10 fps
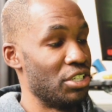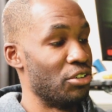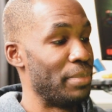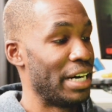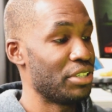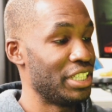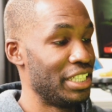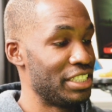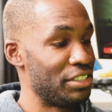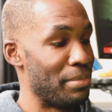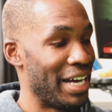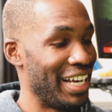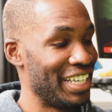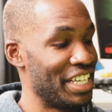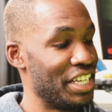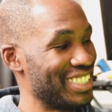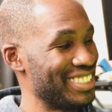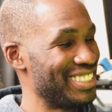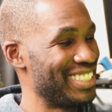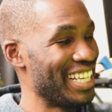know about is my
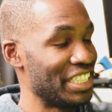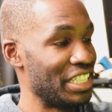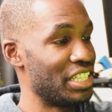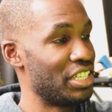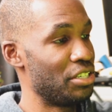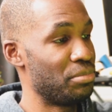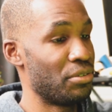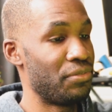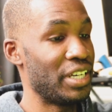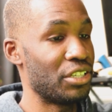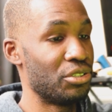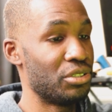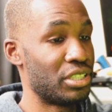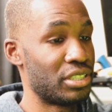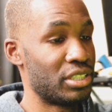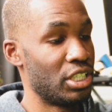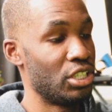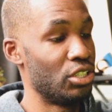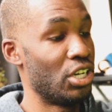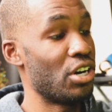Castelli Perfetto
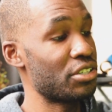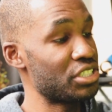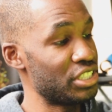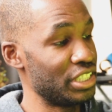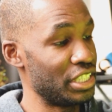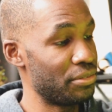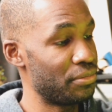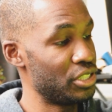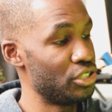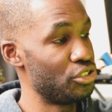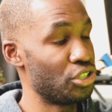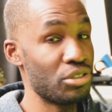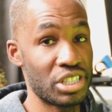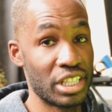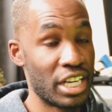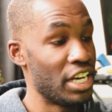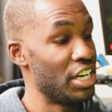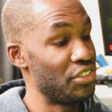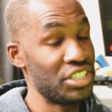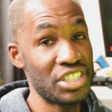long sleeve jersey.
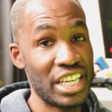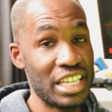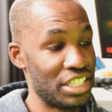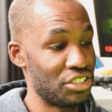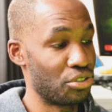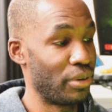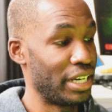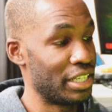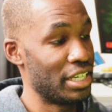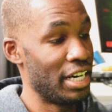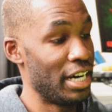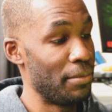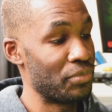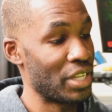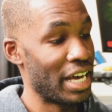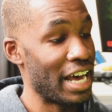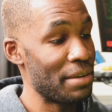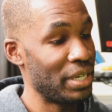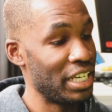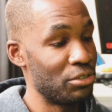This thing is great. I
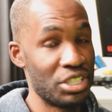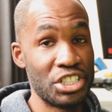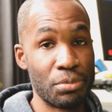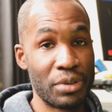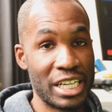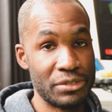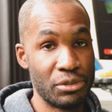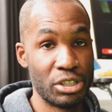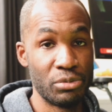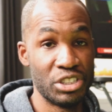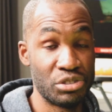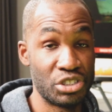paid retail price for it, which